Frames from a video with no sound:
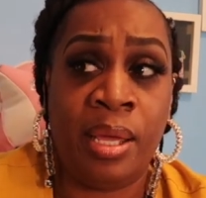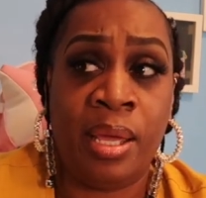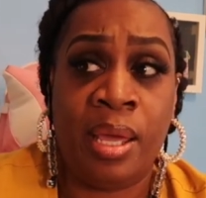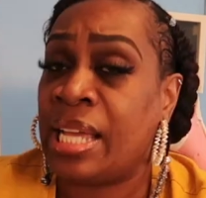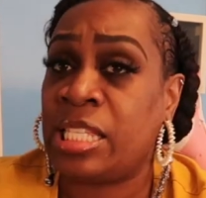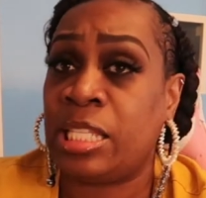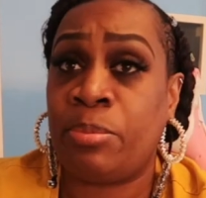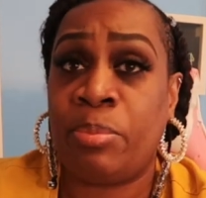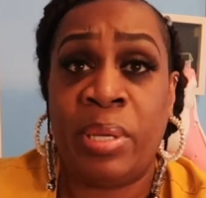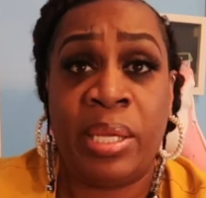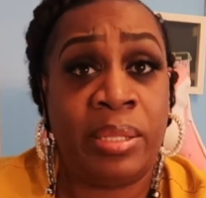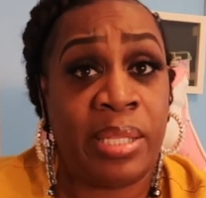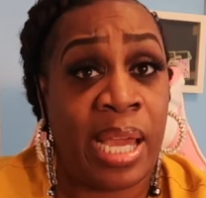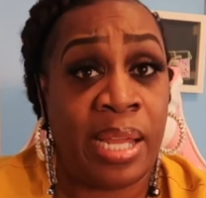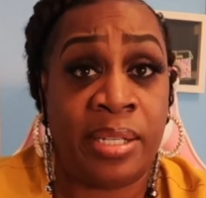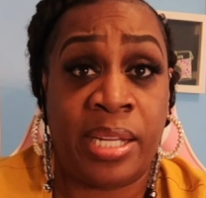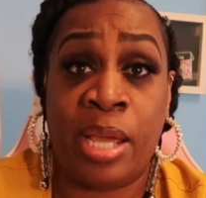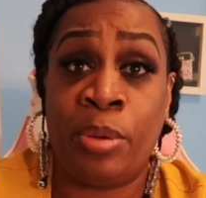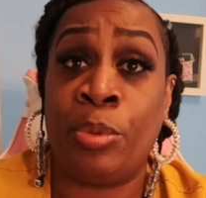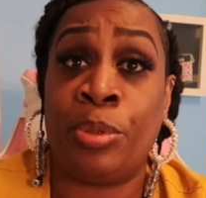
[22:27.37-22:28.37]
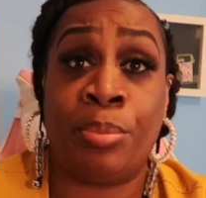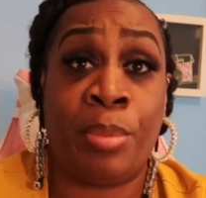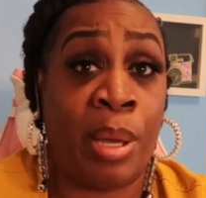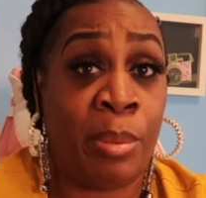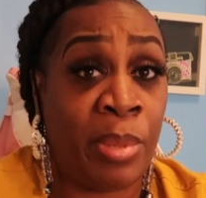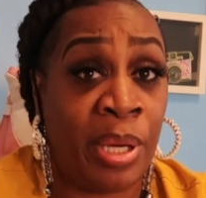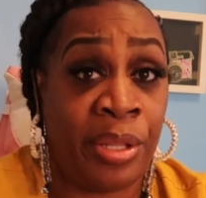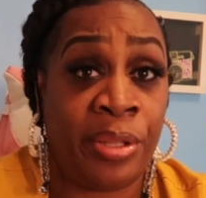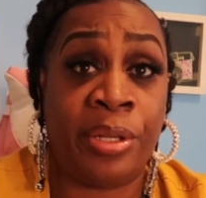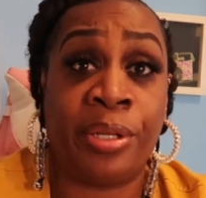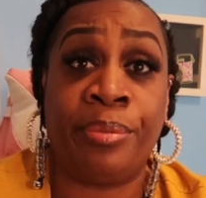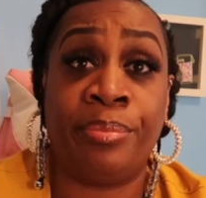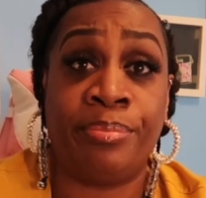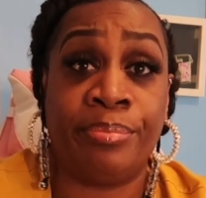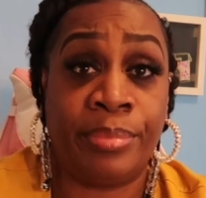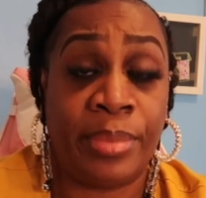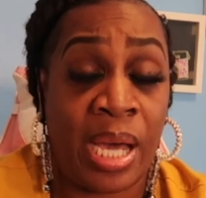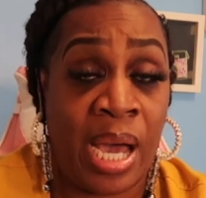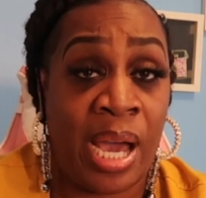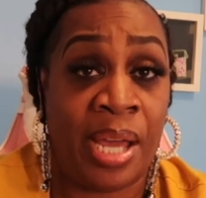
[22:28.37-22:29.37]
I spent that day with my mother
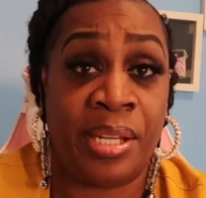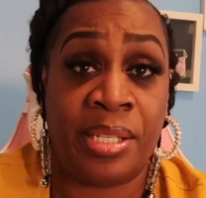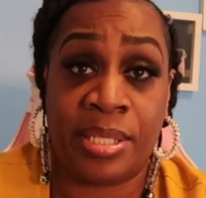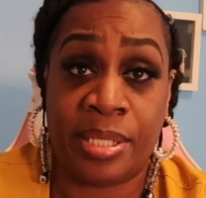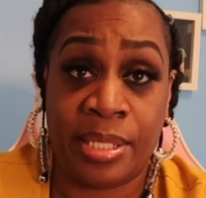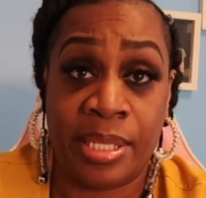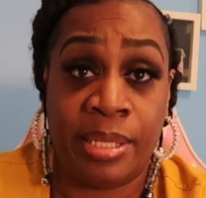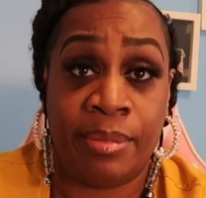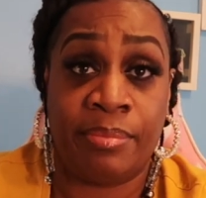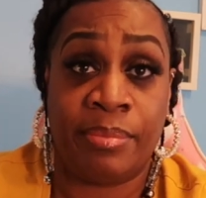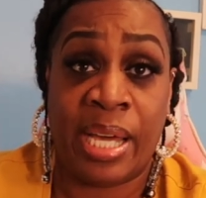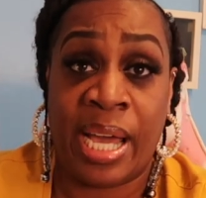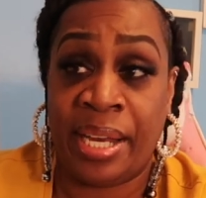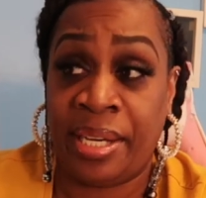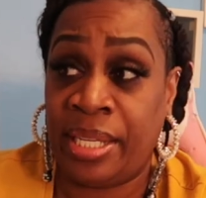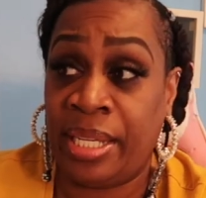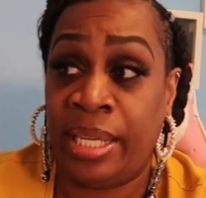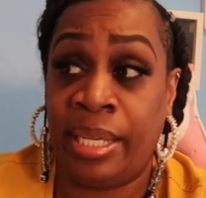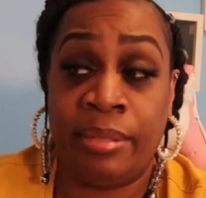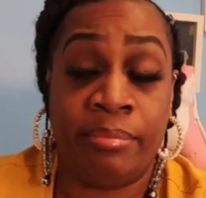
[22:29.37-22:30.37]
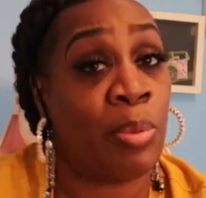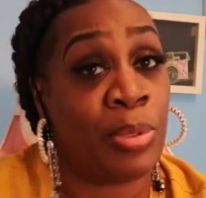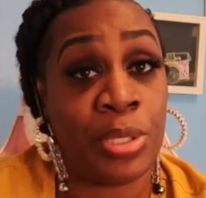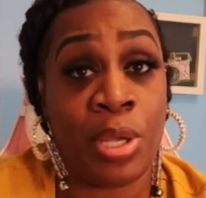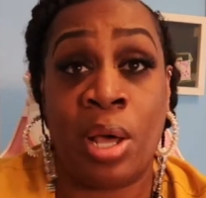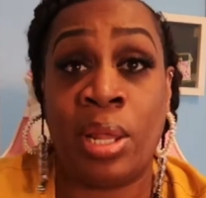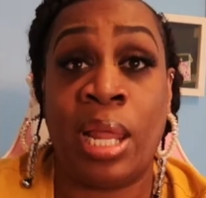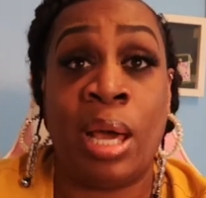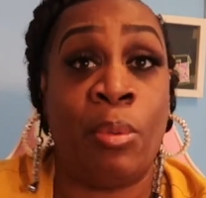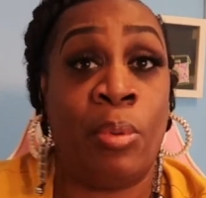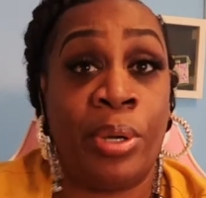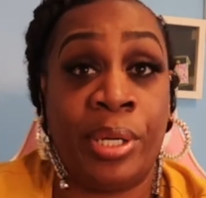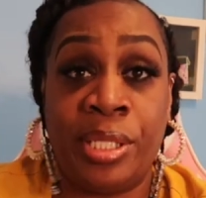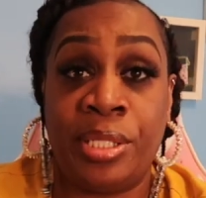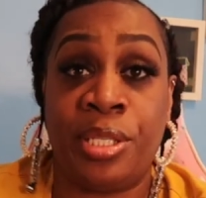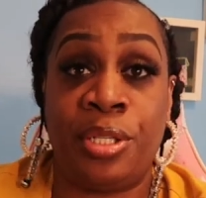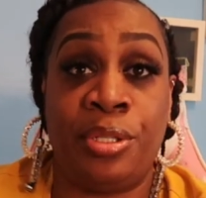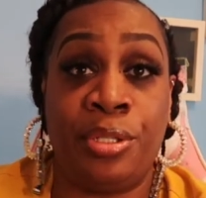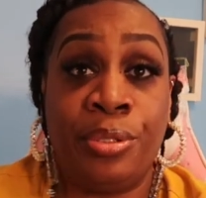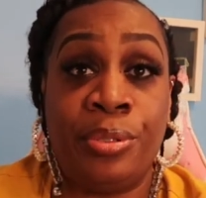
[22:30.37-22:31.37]
honestly i did that was all i wanted
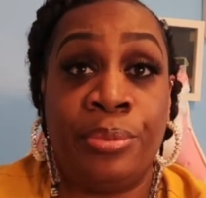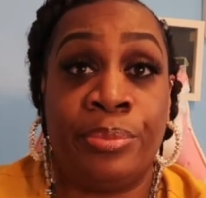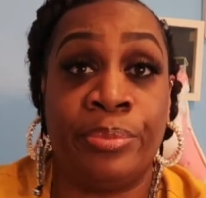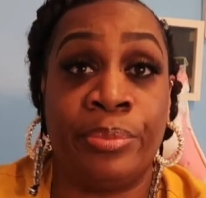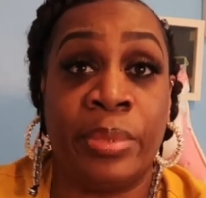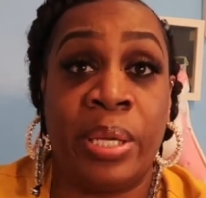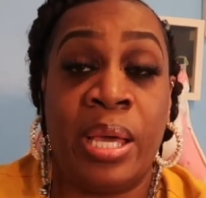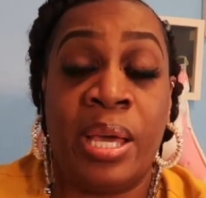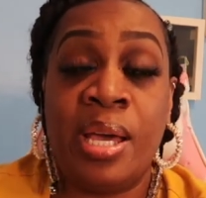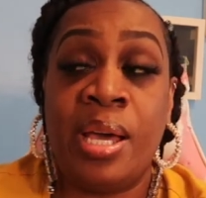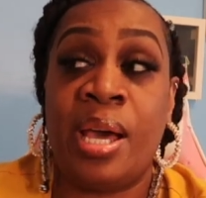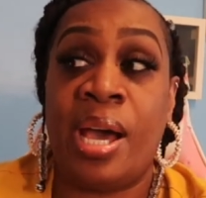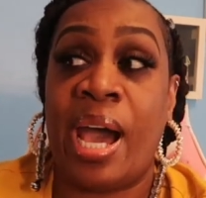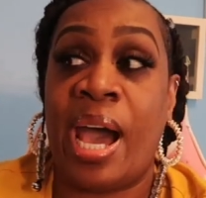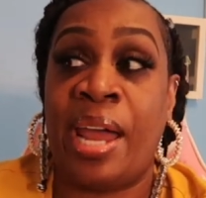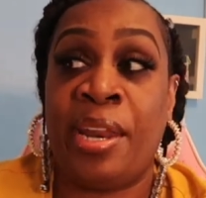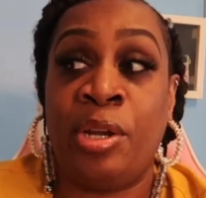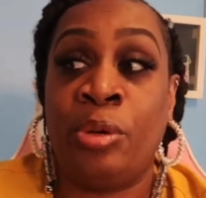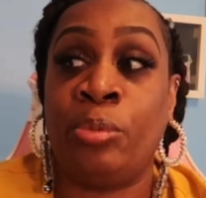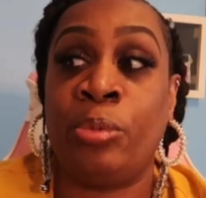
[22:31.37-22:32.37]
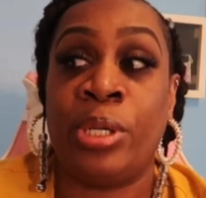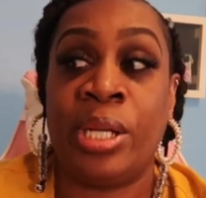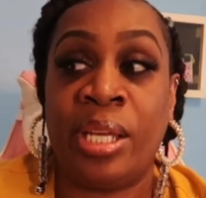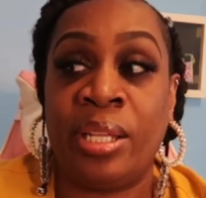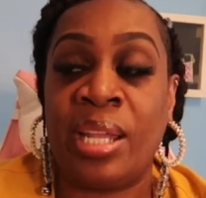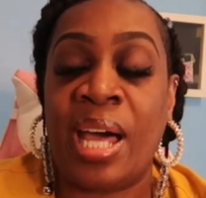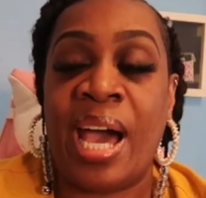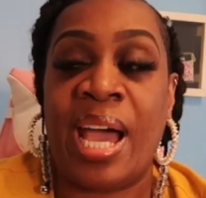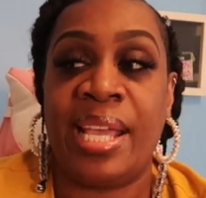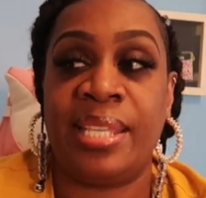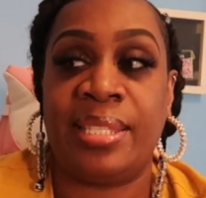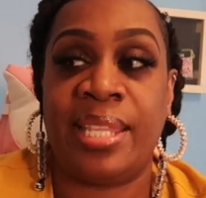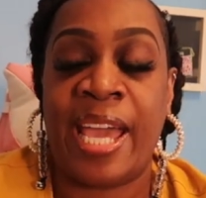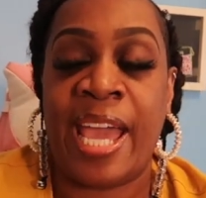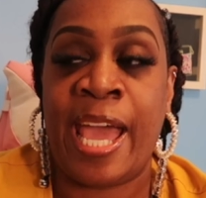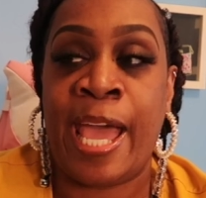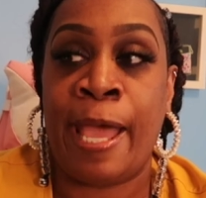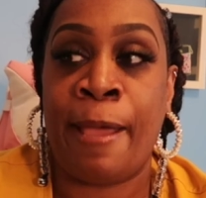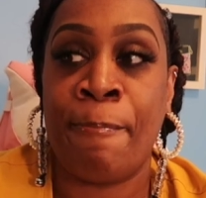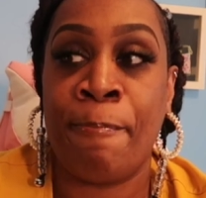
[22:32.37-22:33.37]
to do i didn't realize
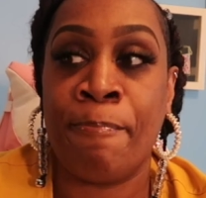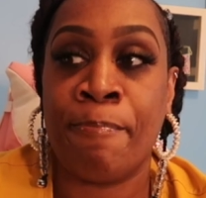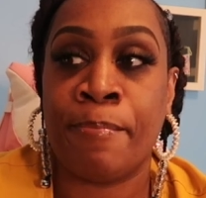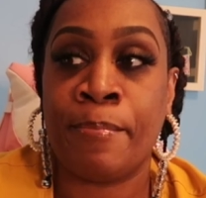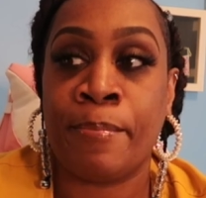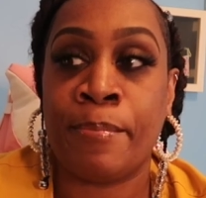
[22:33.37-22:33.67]
that